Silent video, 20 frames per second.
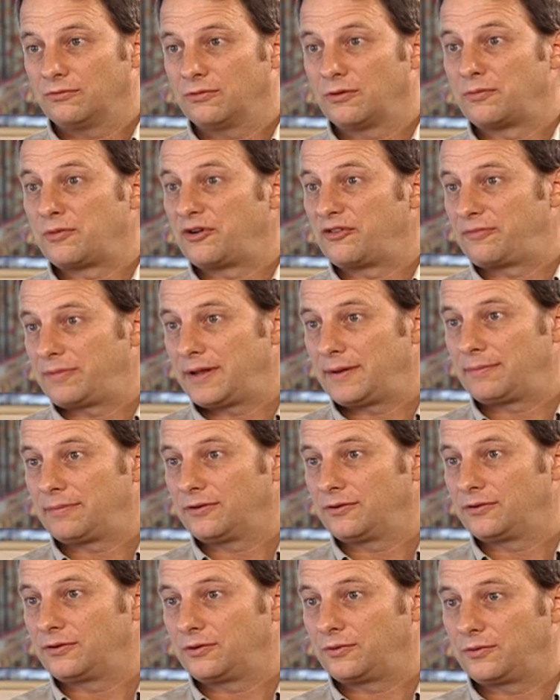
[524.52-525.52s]
remove
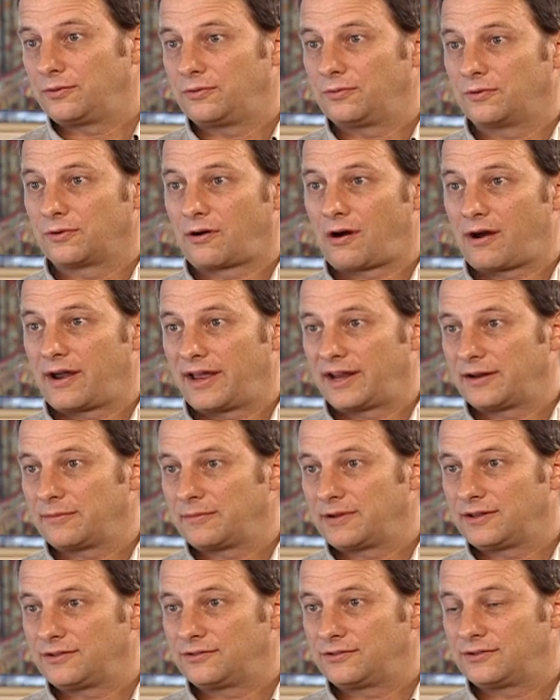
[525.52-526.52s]
people who were our
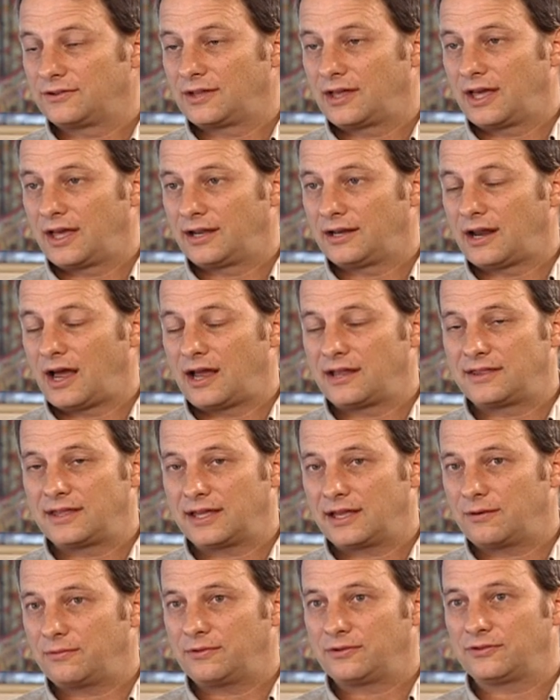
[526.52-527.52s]
enemies. And I
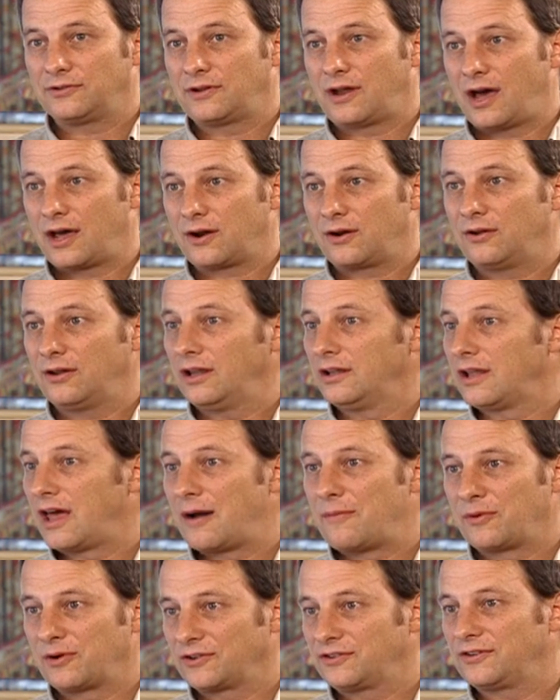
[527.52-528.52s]
think it was not a,
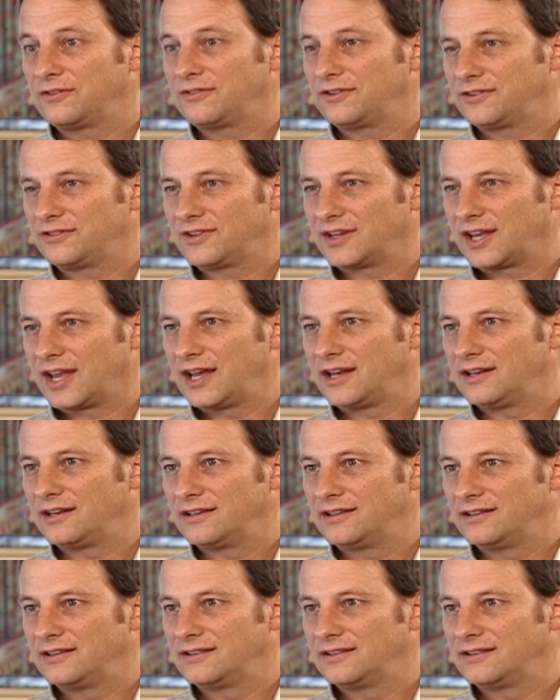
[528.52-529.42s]
lot more sophisticated